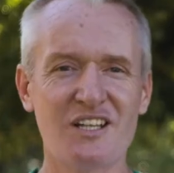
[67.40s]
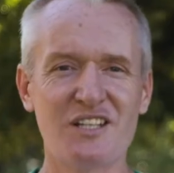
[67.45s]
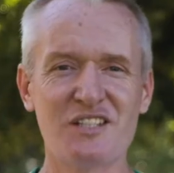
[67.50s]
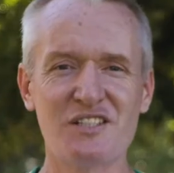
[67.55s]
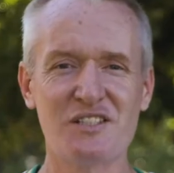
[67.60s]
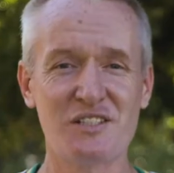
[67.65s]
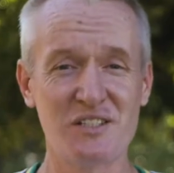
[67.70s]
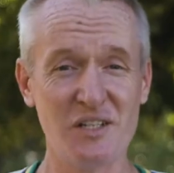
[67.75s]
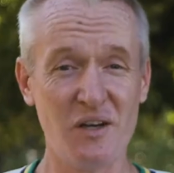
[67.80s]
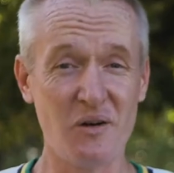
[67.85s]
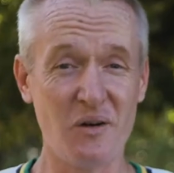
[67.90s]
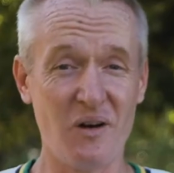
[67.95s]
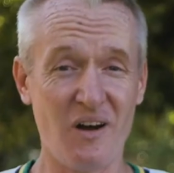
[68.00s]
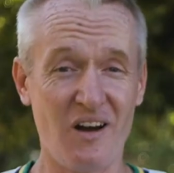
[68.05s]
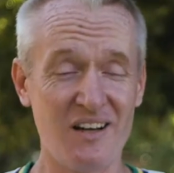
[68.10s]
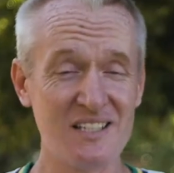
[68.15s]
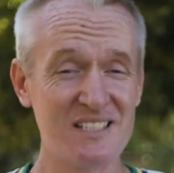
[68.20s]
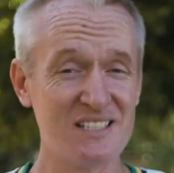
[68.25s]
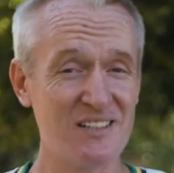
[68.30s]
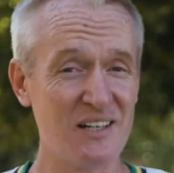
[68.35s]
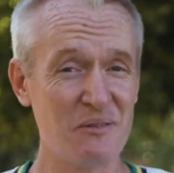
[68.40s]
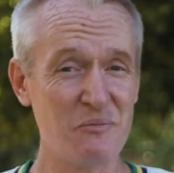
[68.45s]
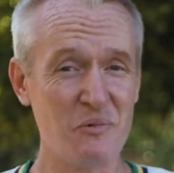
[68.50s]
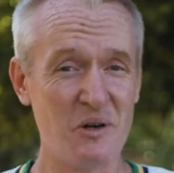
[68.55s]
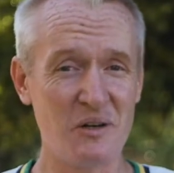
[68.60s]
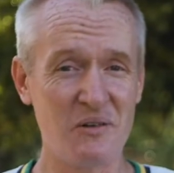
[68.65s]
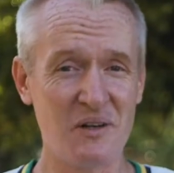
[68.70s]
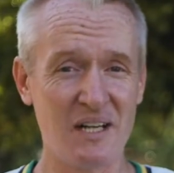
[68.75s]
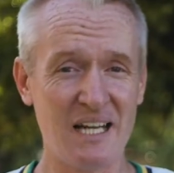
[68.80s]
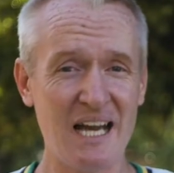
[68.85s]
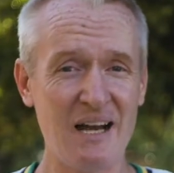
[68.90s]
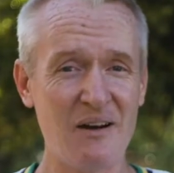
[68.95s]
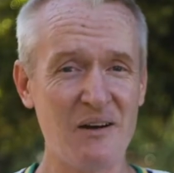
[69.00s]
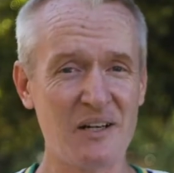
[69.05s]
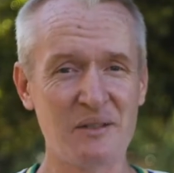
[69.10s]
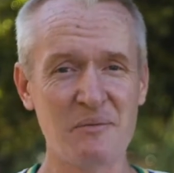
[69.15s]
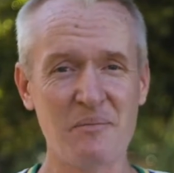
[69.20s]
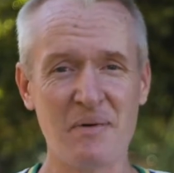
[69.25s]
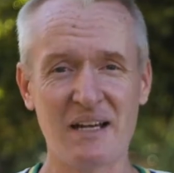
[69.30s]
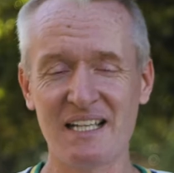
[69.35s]
So I started wondering how I
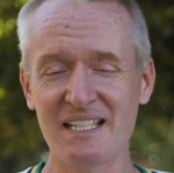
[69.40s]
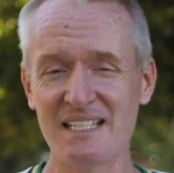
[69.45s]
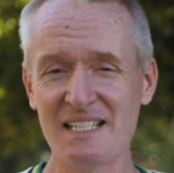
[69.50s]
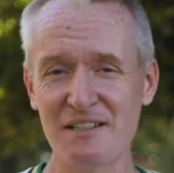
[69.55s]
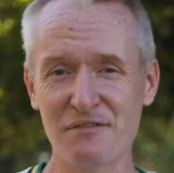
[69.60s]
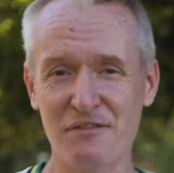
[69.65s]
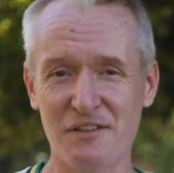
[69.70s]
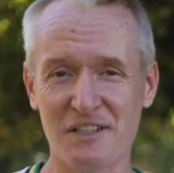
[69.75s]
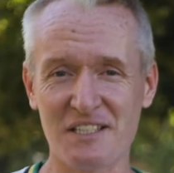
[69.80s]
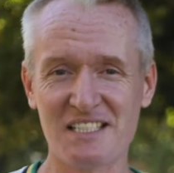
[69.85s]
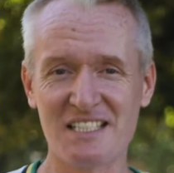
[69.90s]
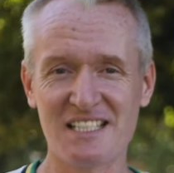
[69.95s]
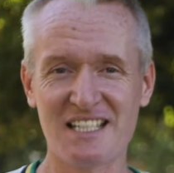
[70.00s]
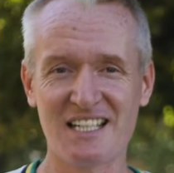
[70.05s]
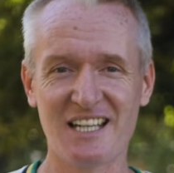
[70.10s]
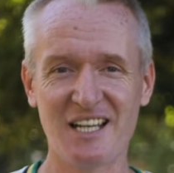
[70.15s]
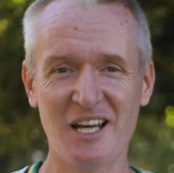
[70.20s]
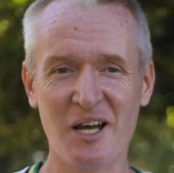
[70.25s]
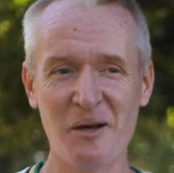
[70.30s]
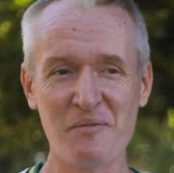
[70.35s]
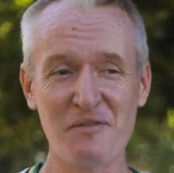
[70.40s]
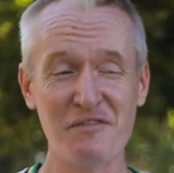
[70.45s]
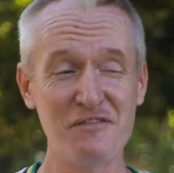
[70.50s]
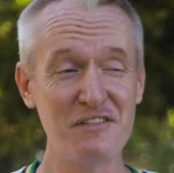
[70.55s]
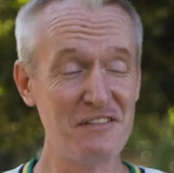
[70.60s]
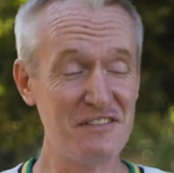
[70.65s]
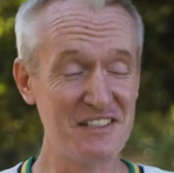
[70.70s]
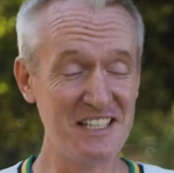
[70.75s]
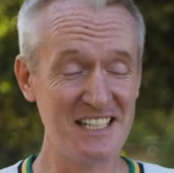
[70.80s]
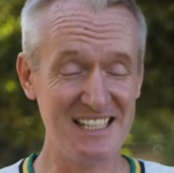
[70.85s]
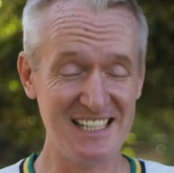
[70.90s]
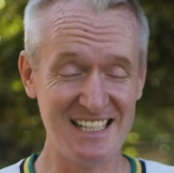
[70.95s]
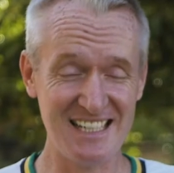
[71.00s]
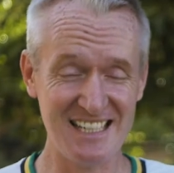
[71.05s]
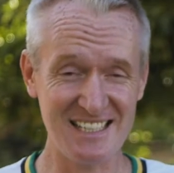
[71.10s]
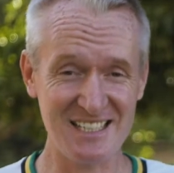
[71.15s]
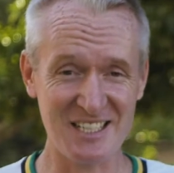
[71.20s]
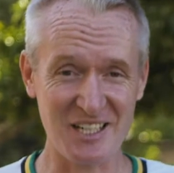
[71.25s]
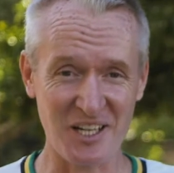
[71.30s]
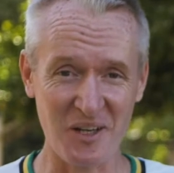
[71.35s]
could make a difference. 15
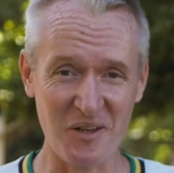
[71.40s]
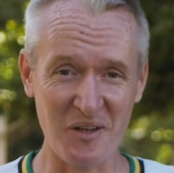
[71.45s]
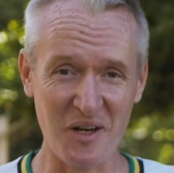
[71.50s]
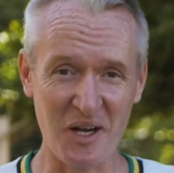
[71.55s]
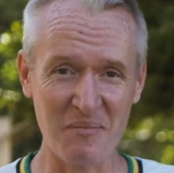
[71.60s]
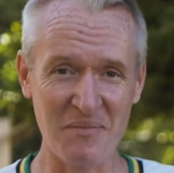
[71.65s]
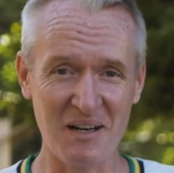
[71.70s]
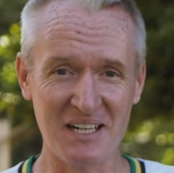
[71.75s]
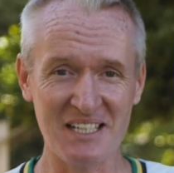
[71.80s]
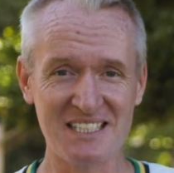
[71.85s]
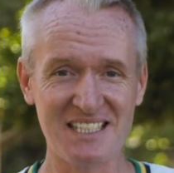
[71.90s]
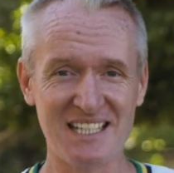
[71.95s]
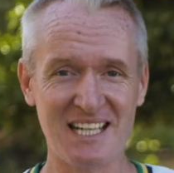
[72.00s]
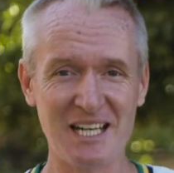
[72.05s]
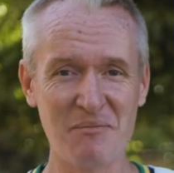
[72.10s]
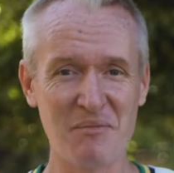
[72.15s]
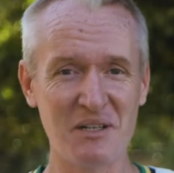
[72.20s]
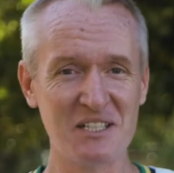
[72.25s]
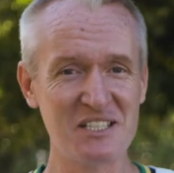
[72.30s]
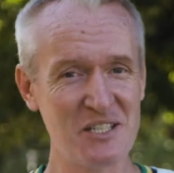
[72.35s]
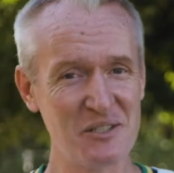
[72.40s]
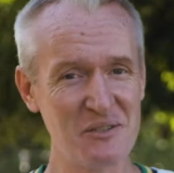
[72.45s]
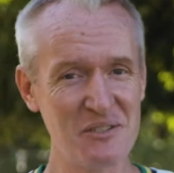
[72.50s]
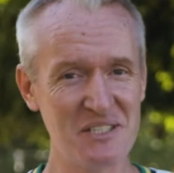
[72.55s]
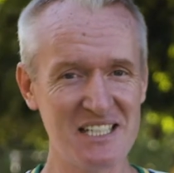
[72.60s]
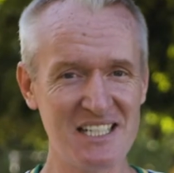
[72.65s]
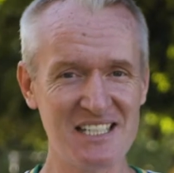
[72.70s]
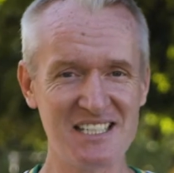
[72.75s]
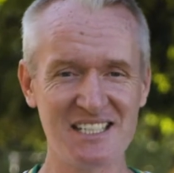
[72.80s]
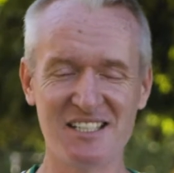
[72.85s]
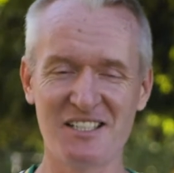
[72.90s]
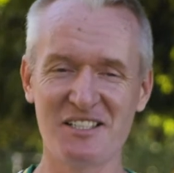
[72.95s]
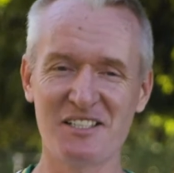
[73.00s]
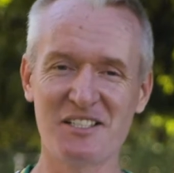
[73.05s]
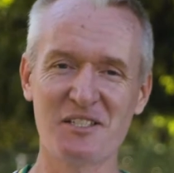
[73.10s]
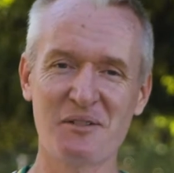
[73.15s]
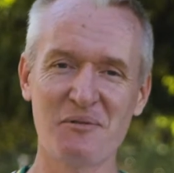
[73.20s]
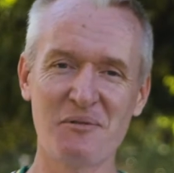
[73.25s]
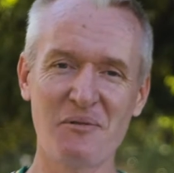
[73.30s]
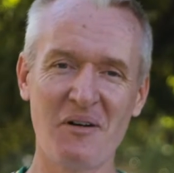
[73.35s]
years ago, I managed to get my 2 sisters
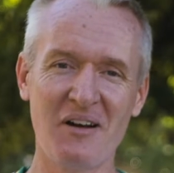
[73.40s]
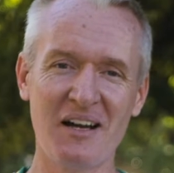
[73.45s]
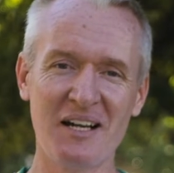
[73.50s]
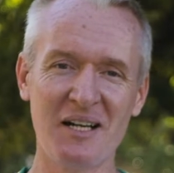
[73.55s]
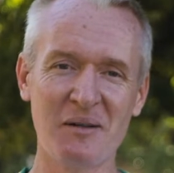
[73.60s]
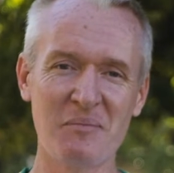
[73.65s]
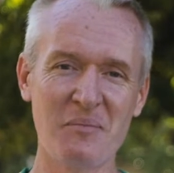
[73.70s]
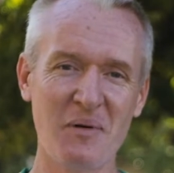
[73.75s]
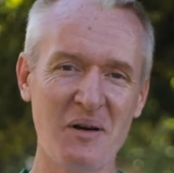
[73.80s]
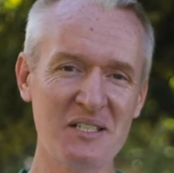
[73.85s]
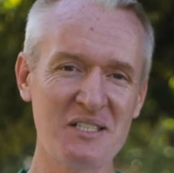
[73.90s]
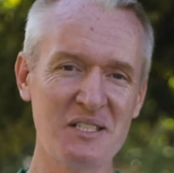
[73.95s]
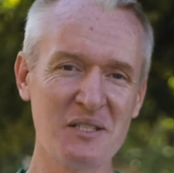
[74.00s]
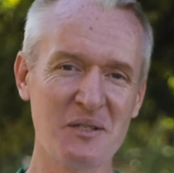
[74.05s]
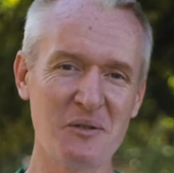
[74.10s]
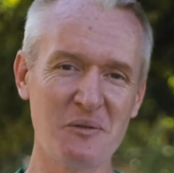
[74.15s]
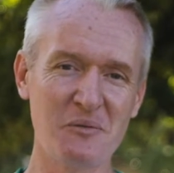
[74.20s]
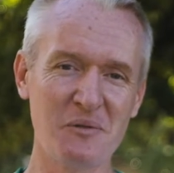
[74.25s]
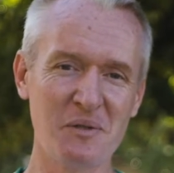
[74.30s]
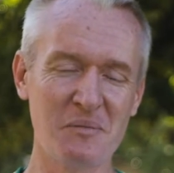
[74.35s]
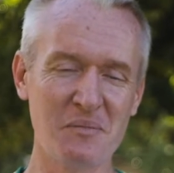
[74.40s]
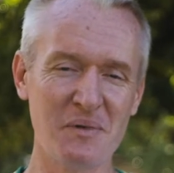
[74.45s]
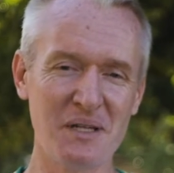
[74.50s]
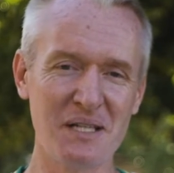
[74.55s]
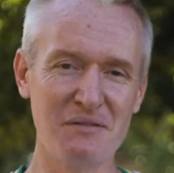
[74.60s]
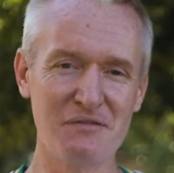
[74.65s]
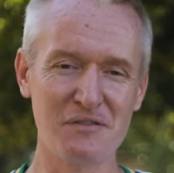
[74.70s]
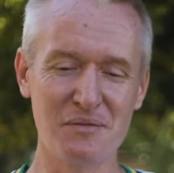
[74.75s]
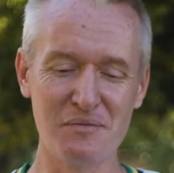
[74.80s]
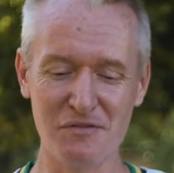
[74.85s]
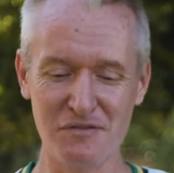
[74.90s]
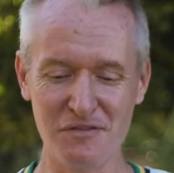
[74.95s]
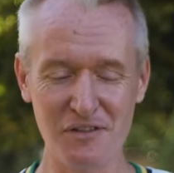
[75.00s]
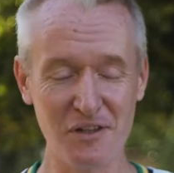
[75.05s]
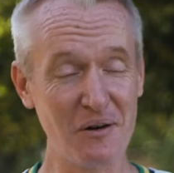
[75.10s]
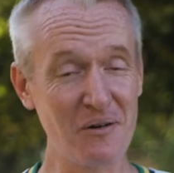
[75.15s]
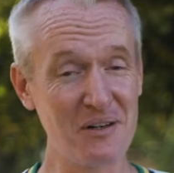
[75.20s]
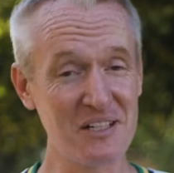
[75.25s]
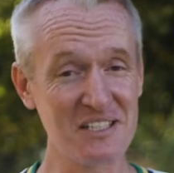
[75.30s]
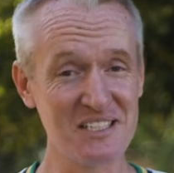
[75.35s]
to ride a bicycle with me from
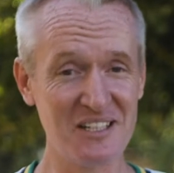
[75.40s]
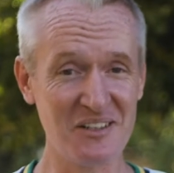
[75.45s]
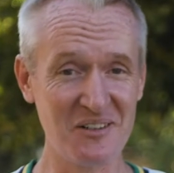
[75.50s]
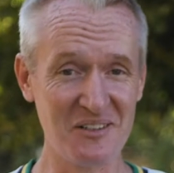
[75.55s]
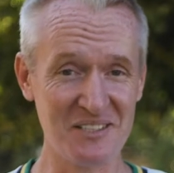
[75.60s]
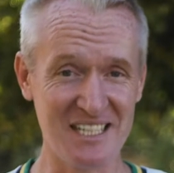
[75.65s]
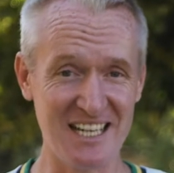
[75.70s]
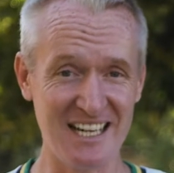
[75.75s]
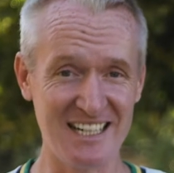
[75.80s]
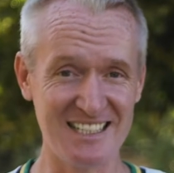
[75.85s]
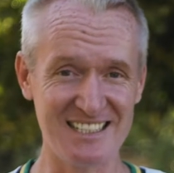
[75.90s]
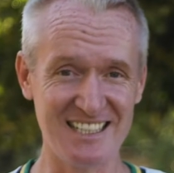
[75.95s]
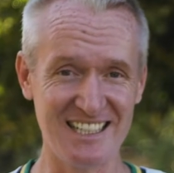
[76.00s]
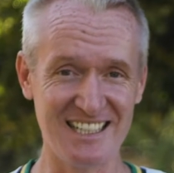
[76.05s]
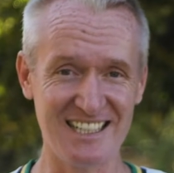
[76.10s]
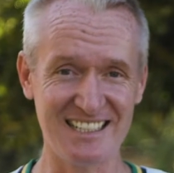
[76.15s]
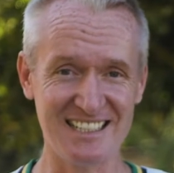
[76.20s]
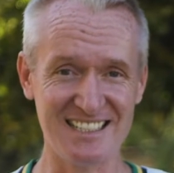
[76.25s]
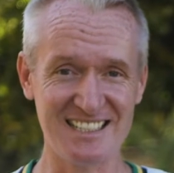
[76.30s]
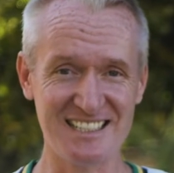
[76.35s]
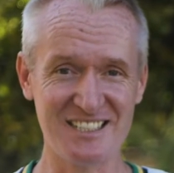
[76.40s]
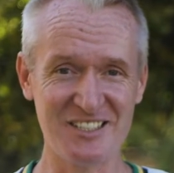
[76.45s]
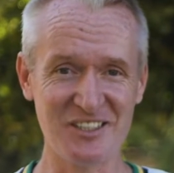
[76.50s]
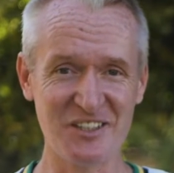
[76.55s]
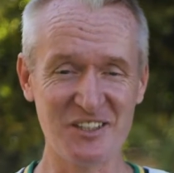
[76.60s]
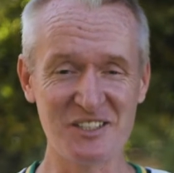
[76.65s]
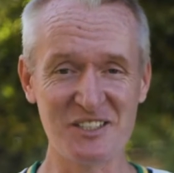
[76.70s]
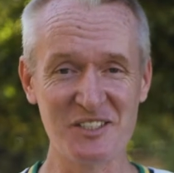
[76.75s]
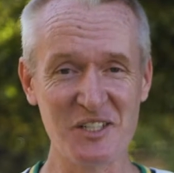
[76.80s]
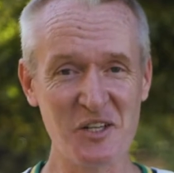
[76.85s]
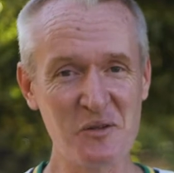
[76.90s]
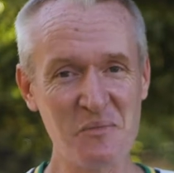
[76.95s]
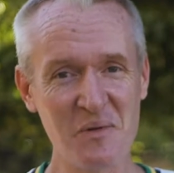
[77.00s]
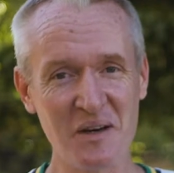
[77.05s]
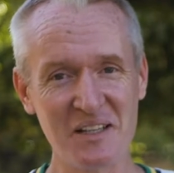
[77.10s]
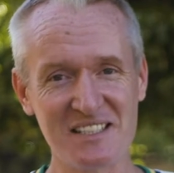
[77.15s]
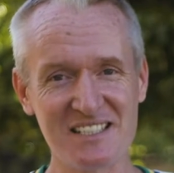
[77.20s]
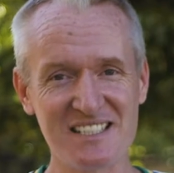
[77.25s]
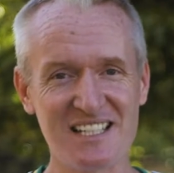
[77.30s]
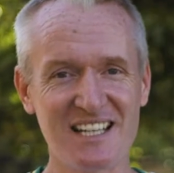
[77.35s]
Florida to Los Angeles. It took us 2
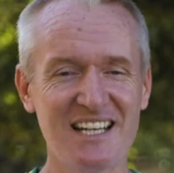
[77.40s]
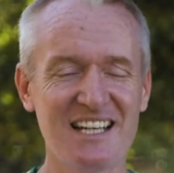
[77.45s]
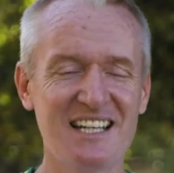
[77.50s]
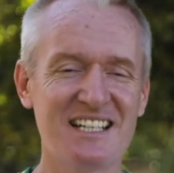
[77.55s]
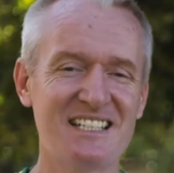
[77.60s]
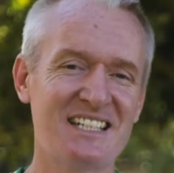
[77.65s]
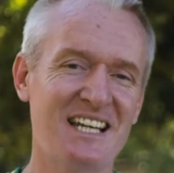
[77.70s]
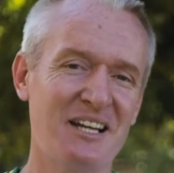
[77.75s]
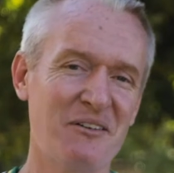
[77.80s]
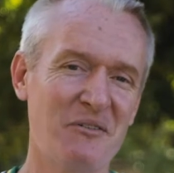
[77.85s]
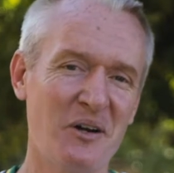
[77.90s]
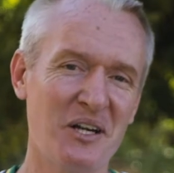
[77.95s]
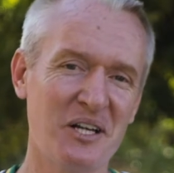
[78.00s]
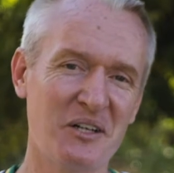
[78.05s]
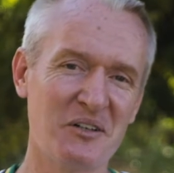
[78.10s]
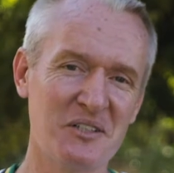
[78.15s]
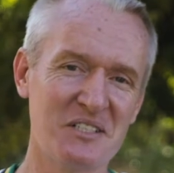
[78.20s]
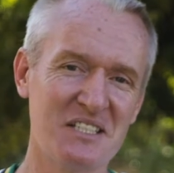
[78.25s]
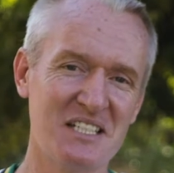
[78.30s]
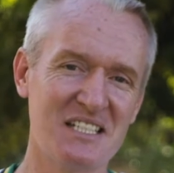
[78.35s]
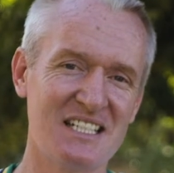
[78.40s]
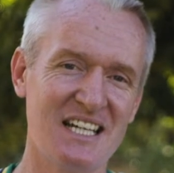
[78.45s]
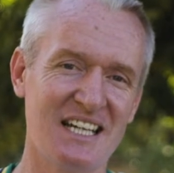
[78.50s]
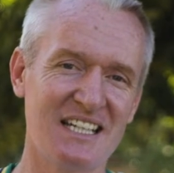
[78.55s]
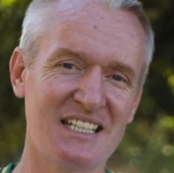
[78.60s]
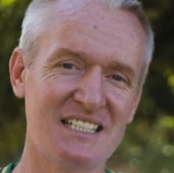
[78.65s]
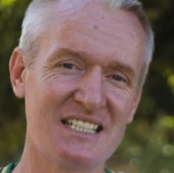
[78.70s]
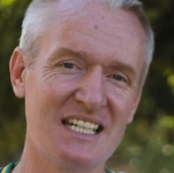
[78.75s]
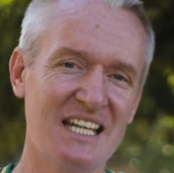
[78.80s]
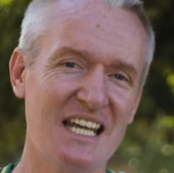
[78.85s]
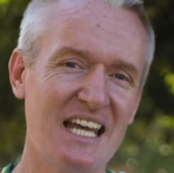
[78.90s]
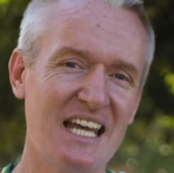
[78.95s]
months to get right across the States.